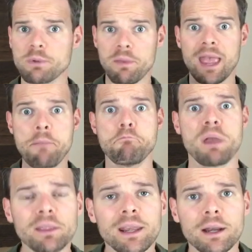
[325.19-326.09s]
We became
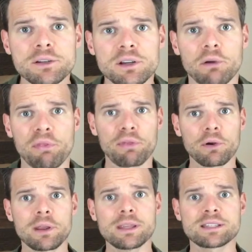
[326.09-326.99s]
millionaires in our
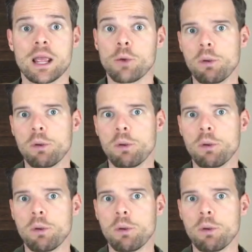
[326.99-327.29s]
thirties,